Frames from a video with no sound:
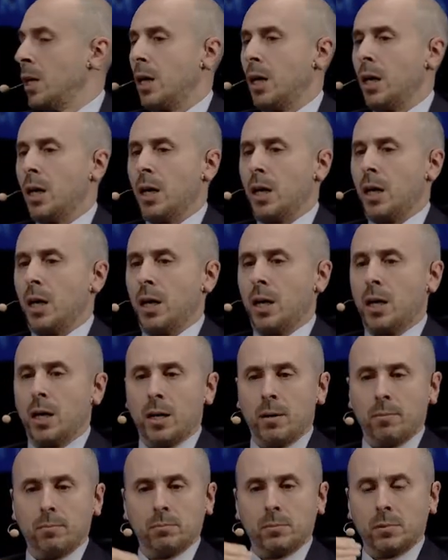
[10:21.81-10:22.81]

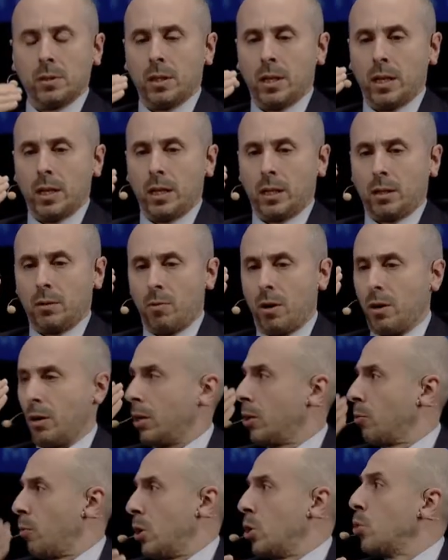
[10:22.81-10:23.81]
like
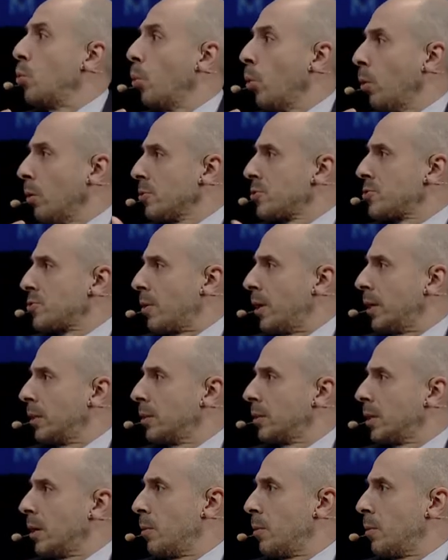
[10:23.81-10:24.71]
renewables, right?